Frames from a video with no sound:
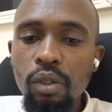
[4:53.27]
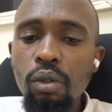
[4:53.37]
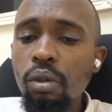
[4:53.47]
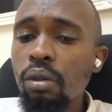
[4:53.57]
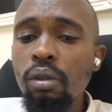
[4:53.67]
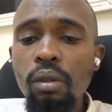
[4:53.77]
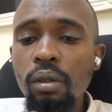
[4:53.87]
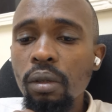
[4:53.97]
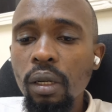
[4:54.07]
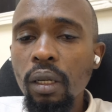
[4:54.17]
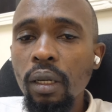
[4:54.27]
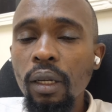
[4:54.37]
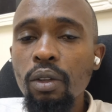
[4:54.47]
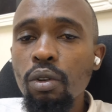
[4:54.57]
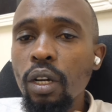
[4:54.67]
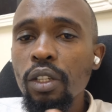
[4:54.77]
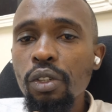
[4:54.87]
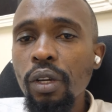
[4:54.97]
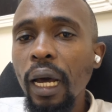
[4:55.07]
So you enjoy